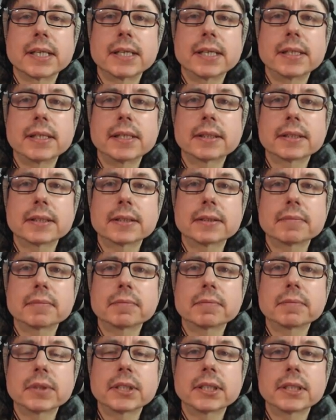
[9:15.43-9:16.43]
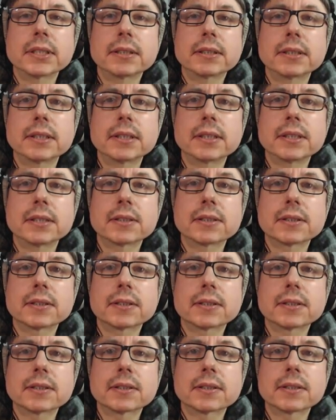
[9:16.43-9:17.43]
Making pretty
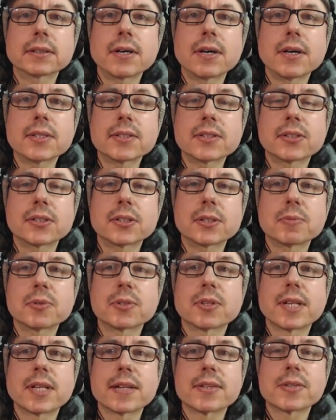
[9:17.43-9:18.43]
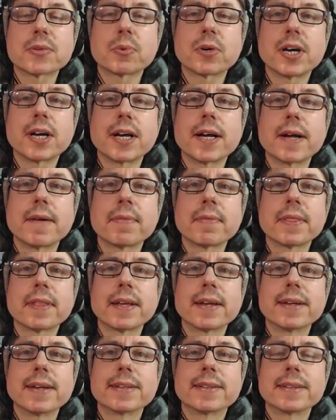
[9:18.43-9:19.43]
costumes. So that's where
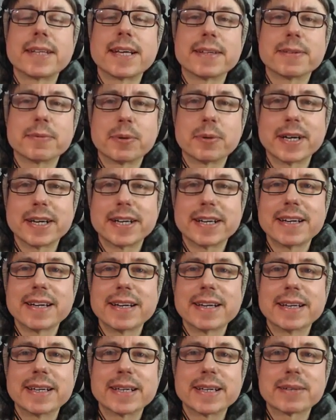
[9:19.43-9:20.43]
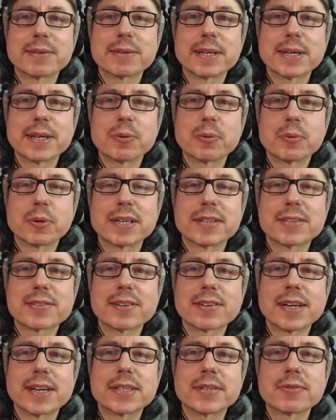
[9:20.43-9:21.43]
it
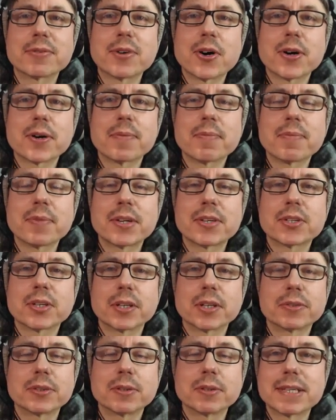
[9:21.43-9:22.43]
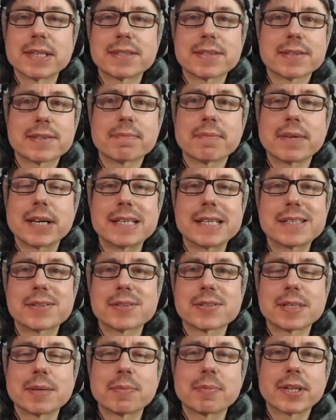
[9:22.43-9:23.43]
went slightly wrong. So if you miss a
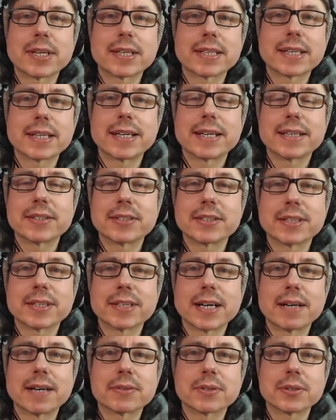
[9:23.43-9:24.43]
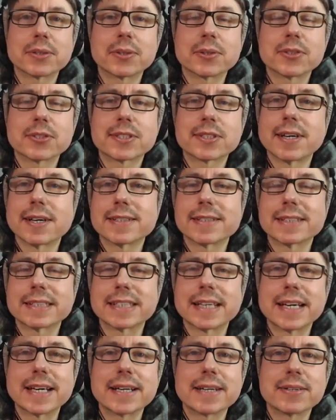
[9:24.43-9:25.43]
space or something, then you're going to have to start
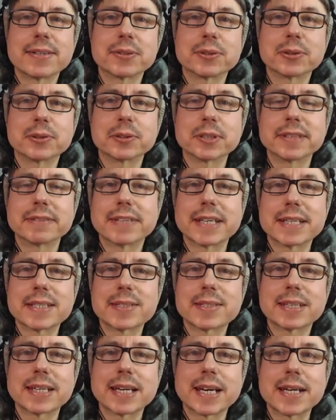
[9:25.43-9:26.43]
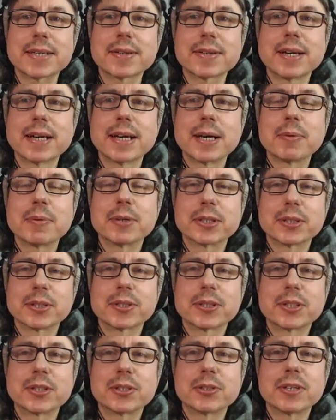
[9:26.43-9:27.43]
again or investigate. We're
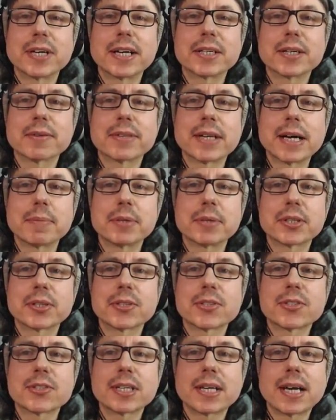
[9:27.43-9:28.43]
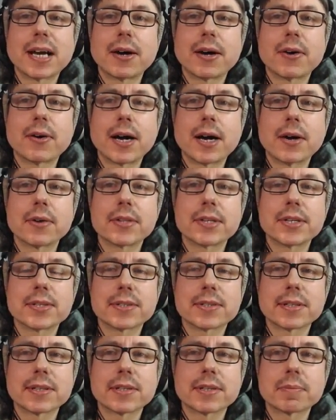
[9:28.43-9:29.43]
not going to do any of that, but you can see how
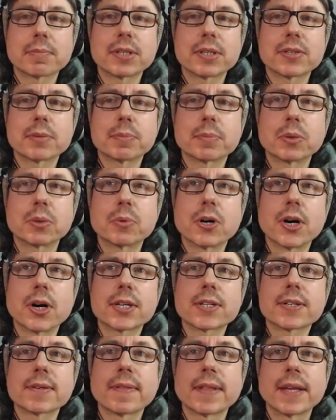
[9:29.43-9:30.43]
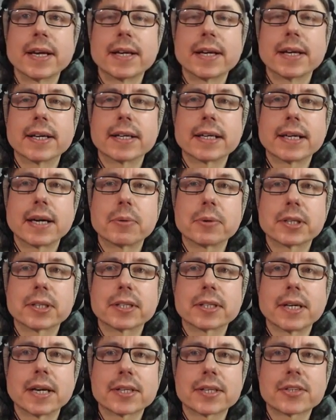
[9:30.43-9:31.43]
this principle works. And now
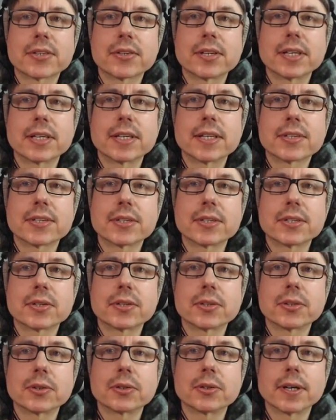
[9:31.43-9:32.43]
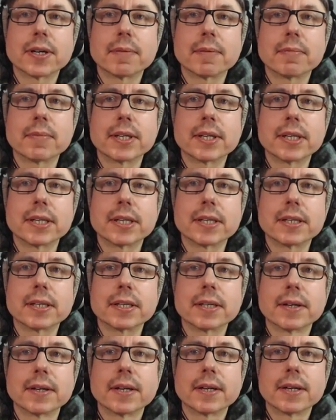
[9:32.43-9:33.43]
we can actually listen to
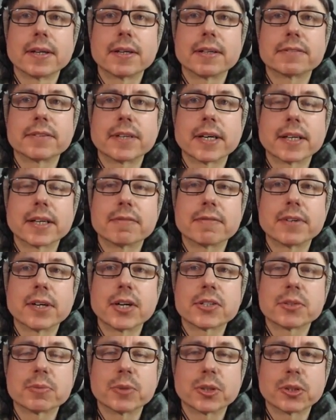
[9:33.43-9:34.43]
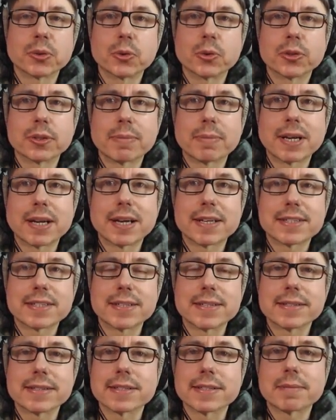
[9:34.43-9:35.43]
the final version with all the
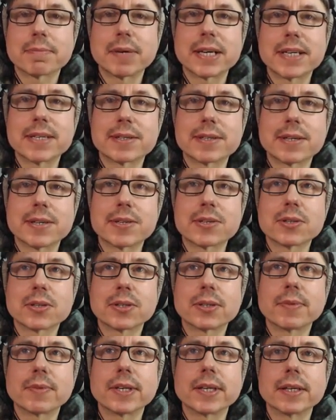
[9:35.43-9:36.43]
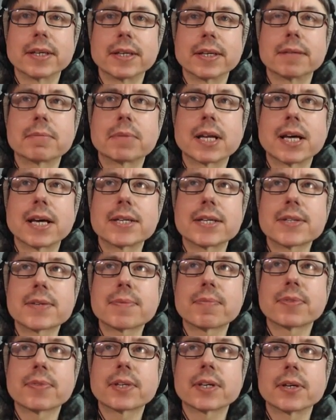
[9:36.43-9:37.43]
pluses and spaces in
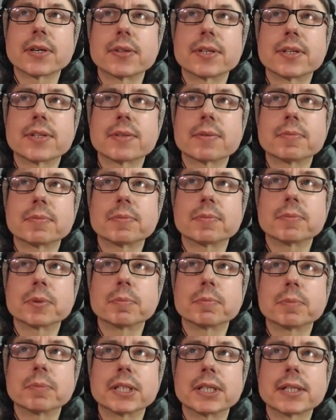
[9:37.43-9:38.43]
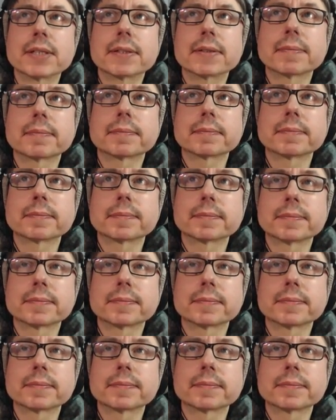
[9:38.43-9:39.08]
place. So this would be it.